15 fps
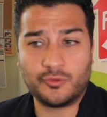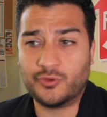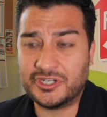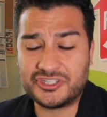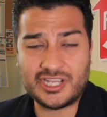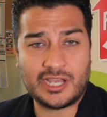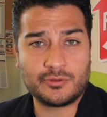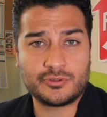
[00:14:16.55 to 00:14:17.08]

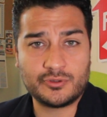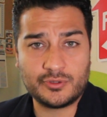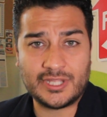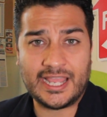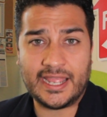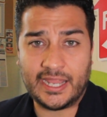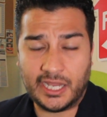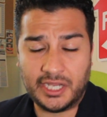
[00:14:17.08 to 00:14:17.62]
reach out to
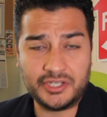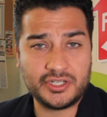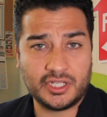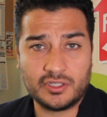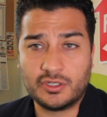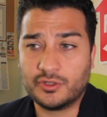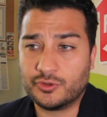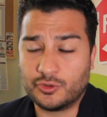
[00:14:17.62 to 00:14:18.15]
that
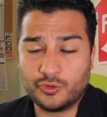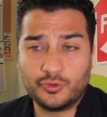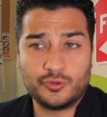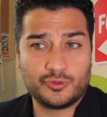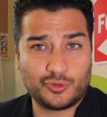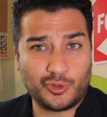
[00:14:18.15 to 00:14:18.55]
agent 2,